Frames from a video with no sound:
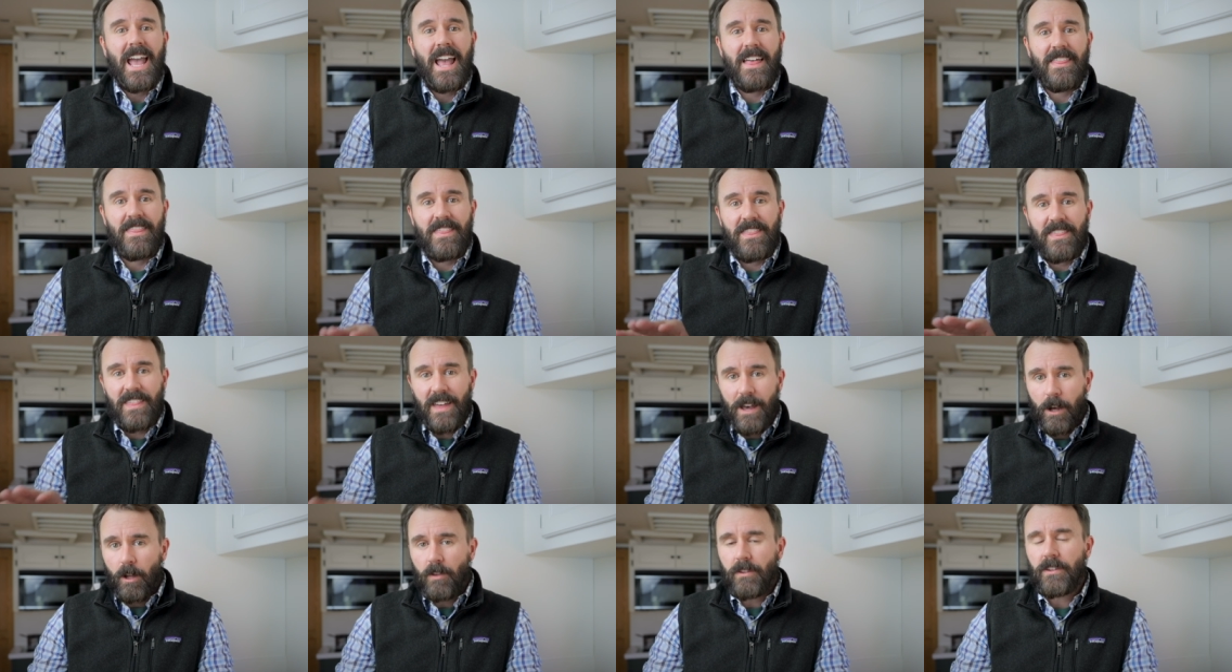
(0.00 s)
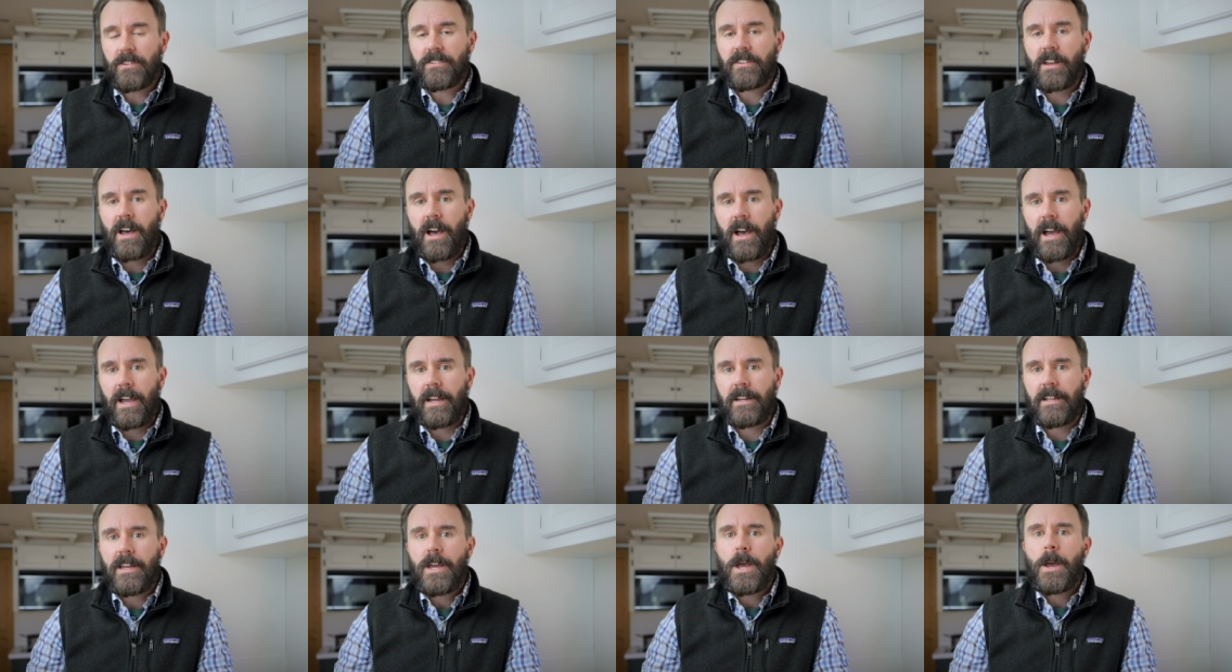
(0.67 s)
and they'll
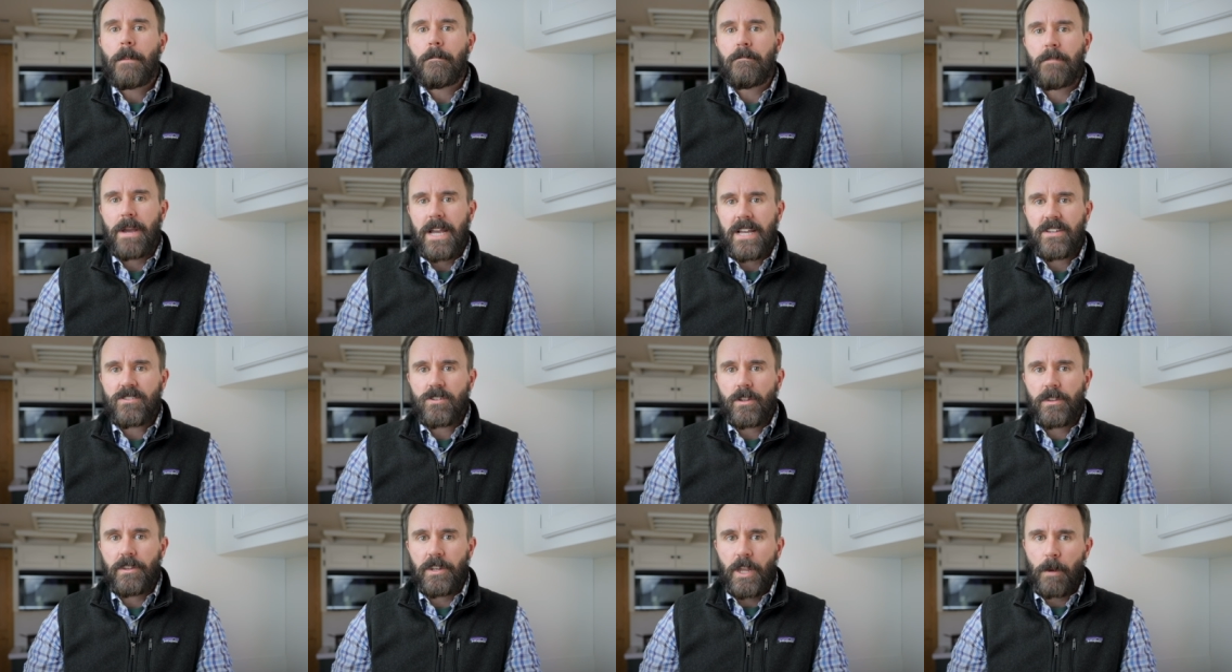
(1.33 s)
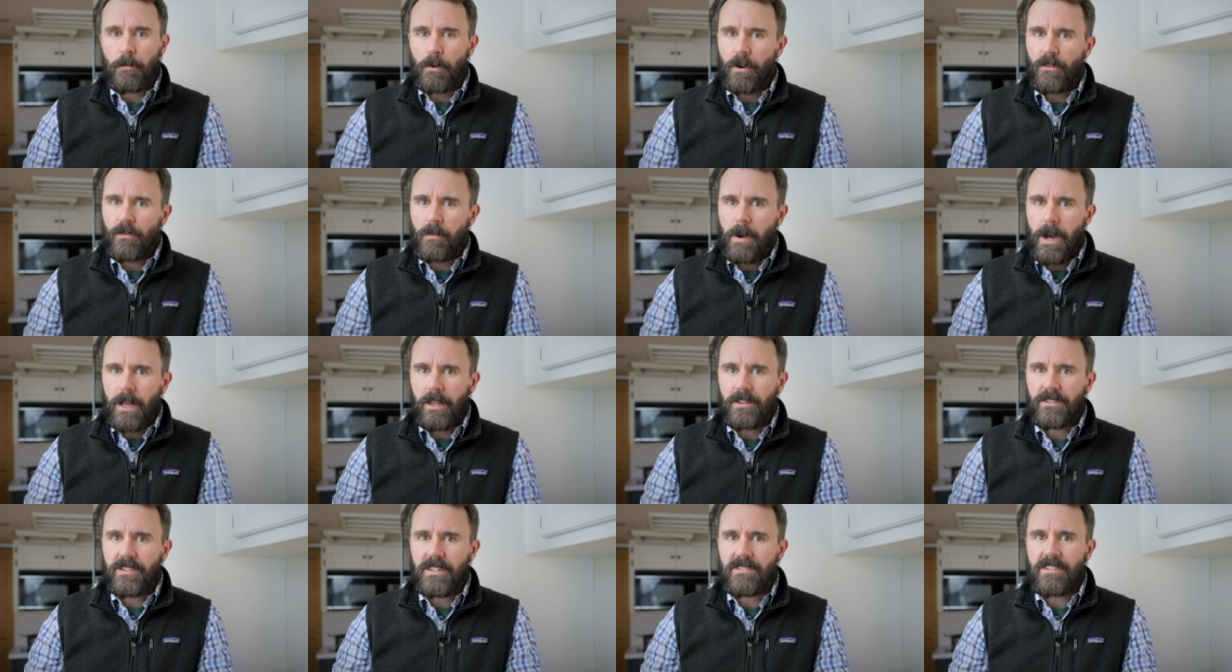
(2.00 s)
decide, based on the number of
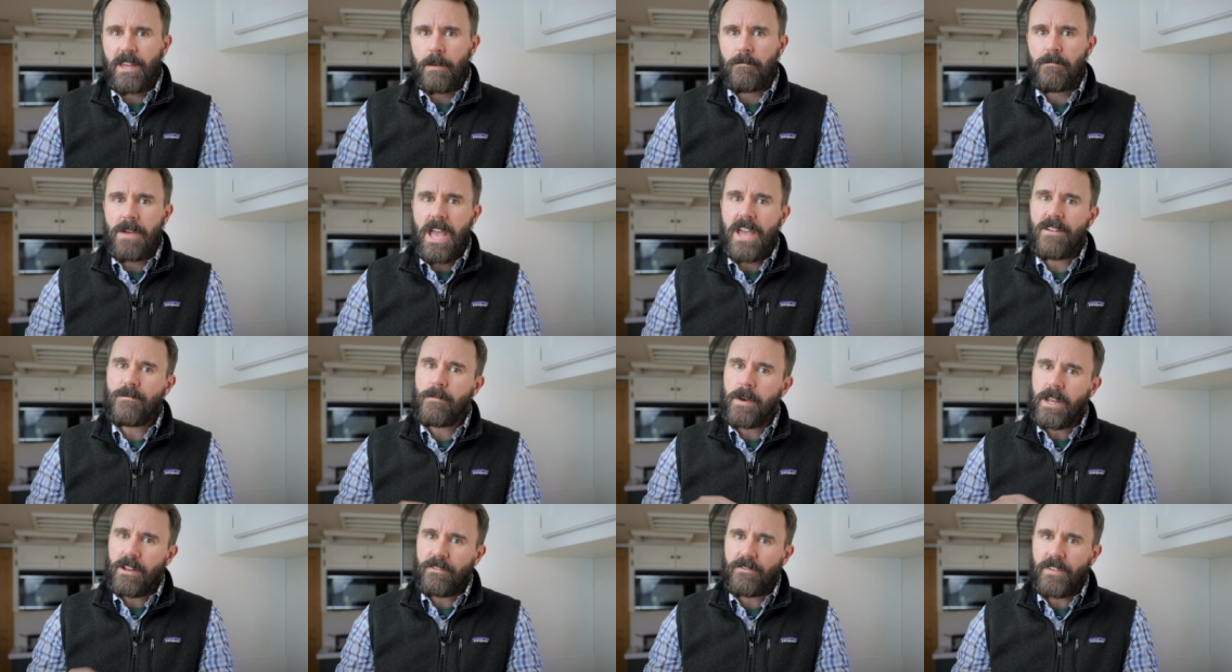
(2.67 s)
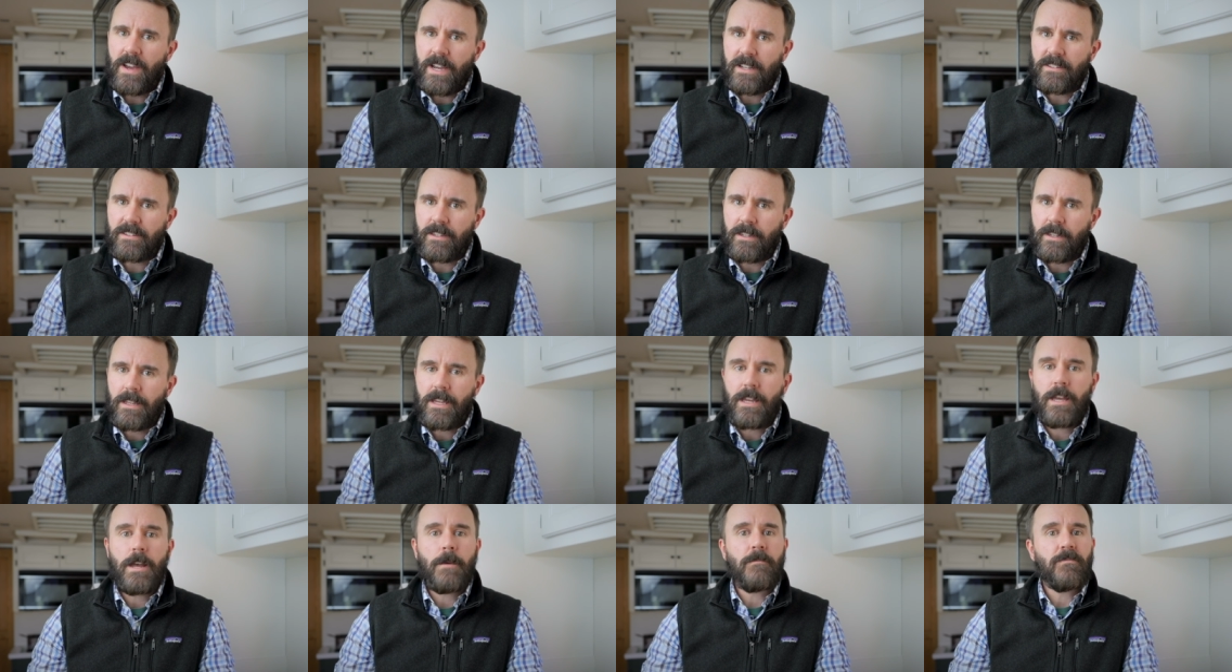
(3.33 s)
policies that may have been
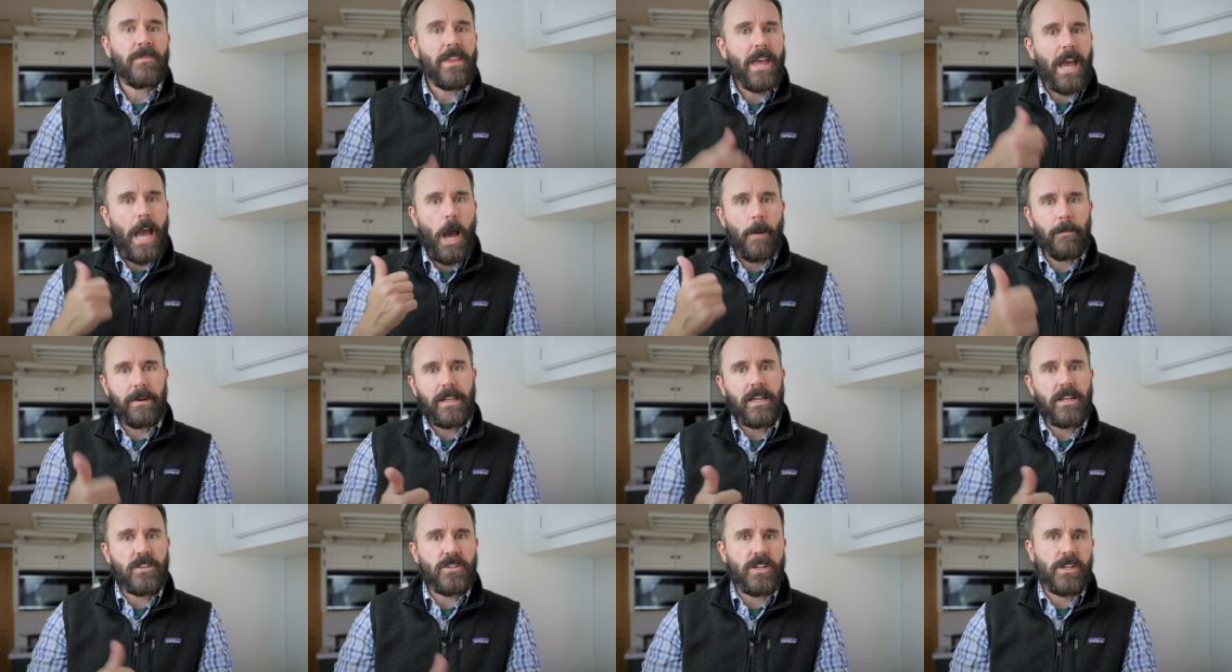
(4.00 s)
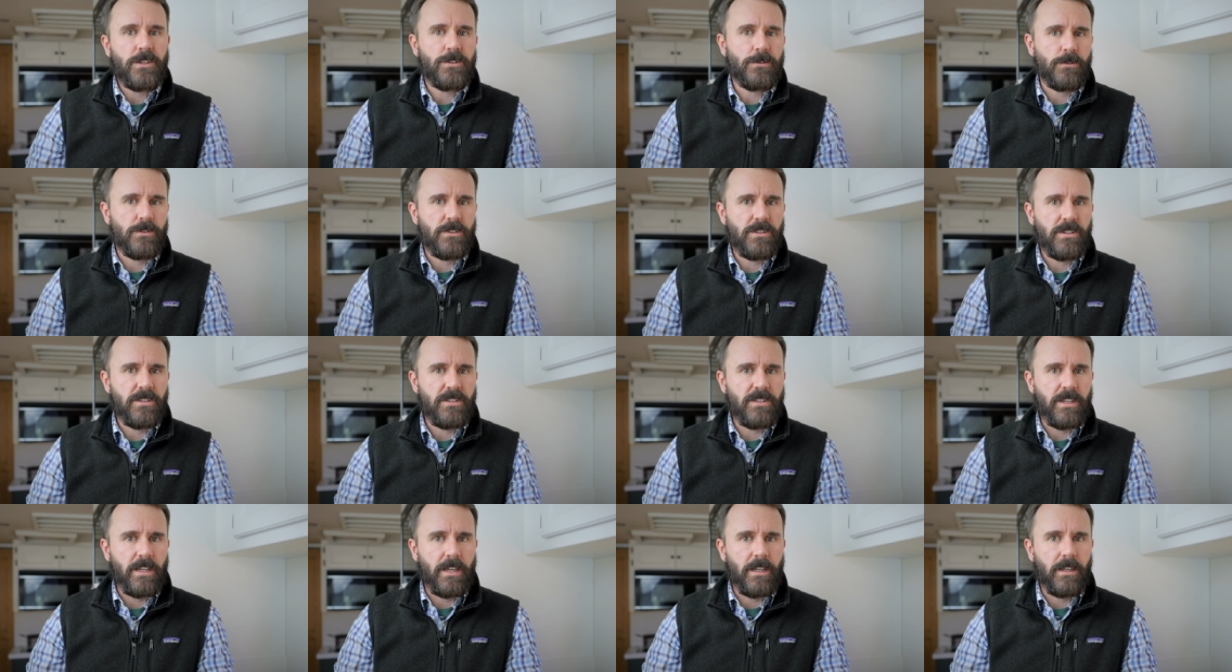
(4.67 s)
affected, how many adjusters
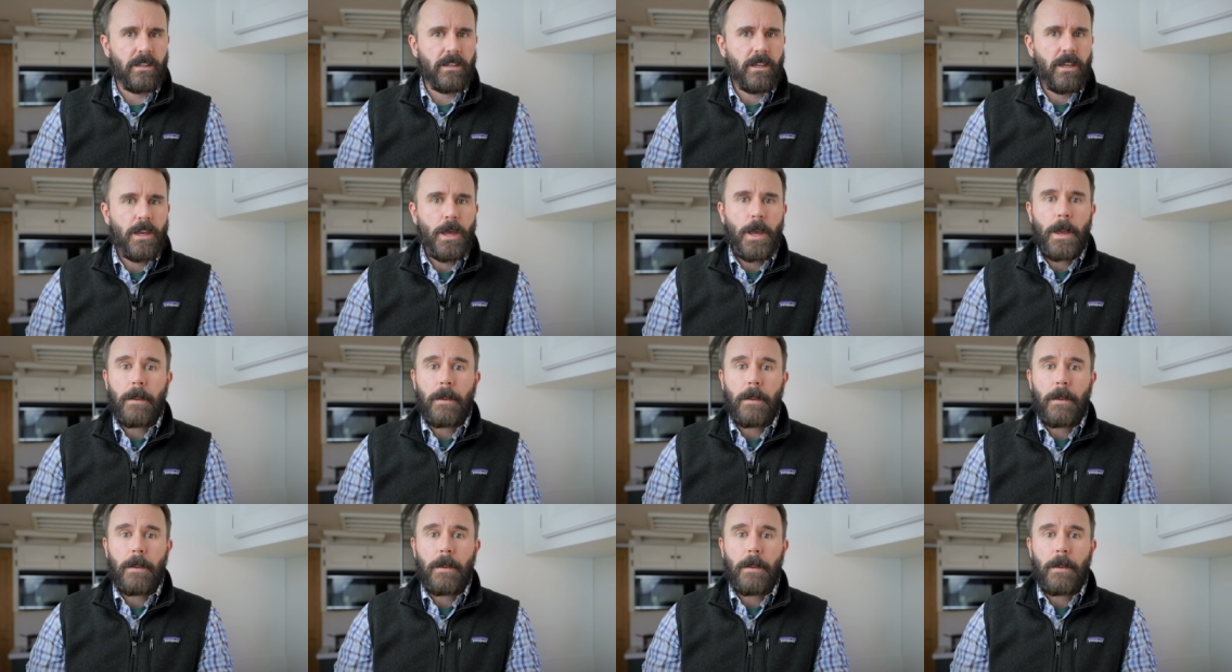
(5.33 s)
to send.